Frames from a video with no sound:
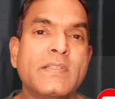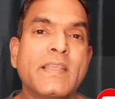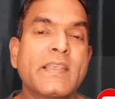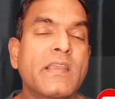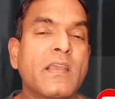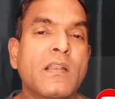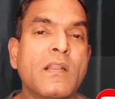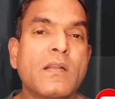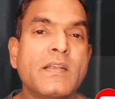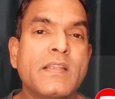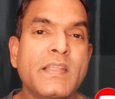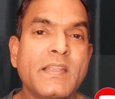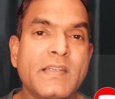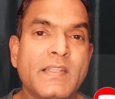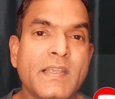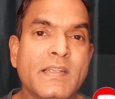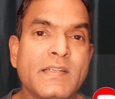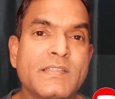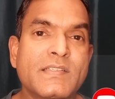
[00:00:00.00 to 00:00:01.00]
They cannot
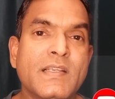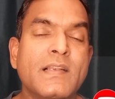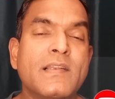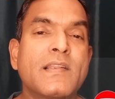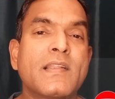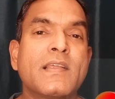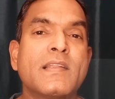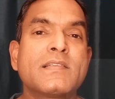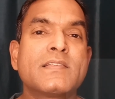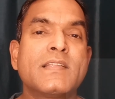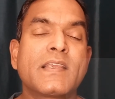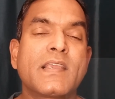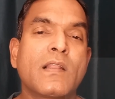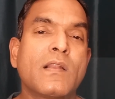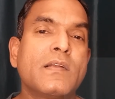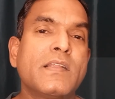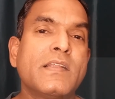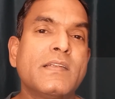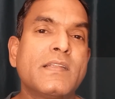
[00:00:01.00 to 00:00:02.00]
detain children, they
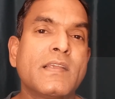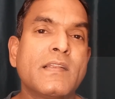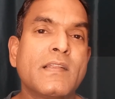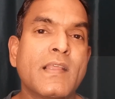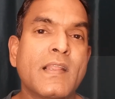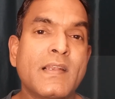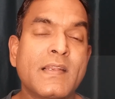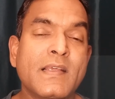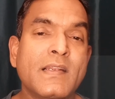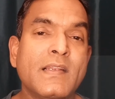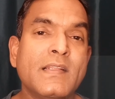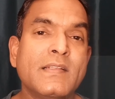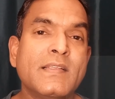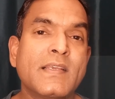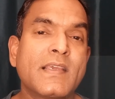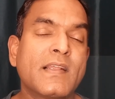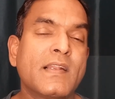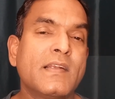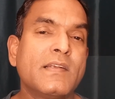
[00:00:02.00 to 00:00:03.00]
cannot detain elderly,
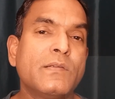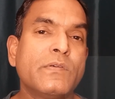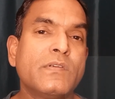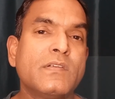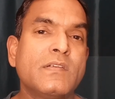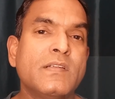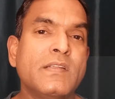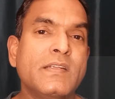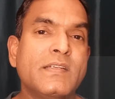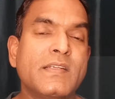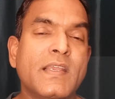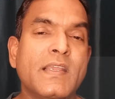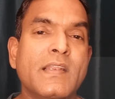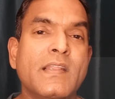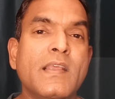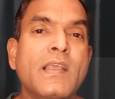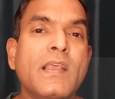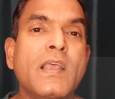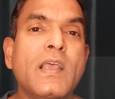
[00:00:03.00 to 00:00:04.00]
they cannot
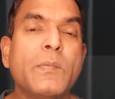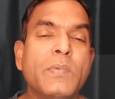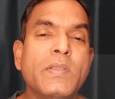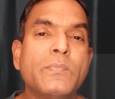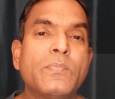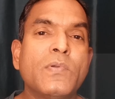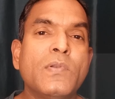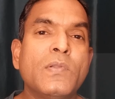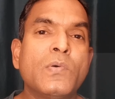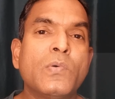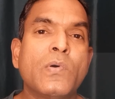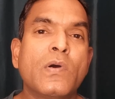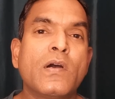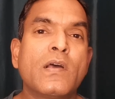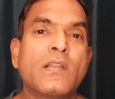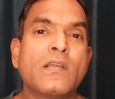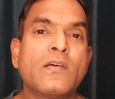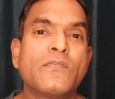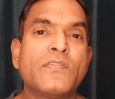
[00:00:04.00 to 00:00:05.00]
detain people who
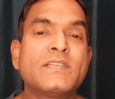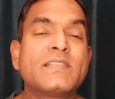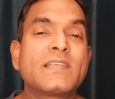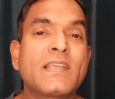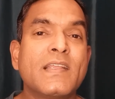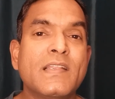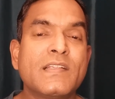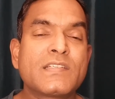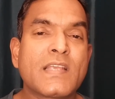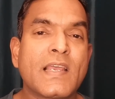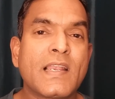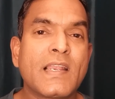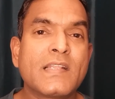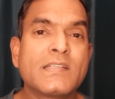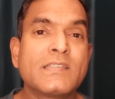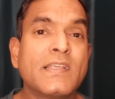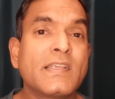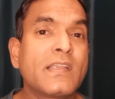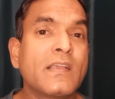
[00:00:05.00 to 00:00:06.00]
are physically
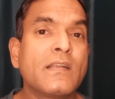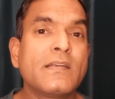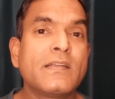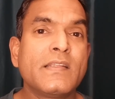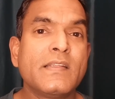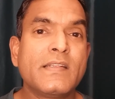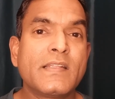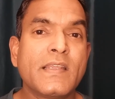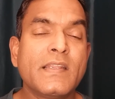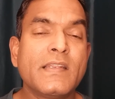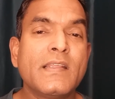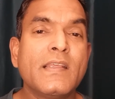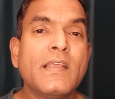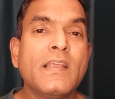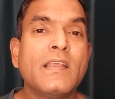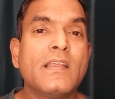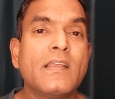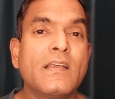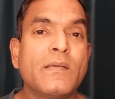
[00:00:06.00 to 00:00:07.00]
challenged, they can detain
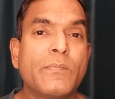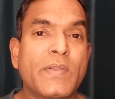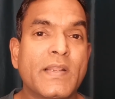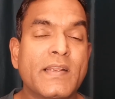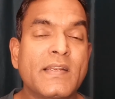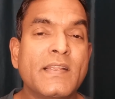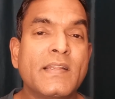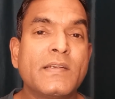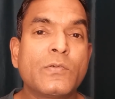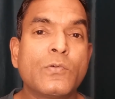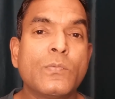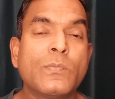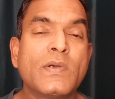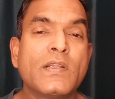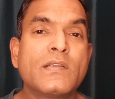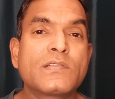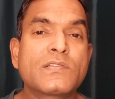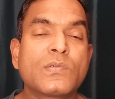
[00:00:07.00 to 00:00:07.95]
a pregnant woman.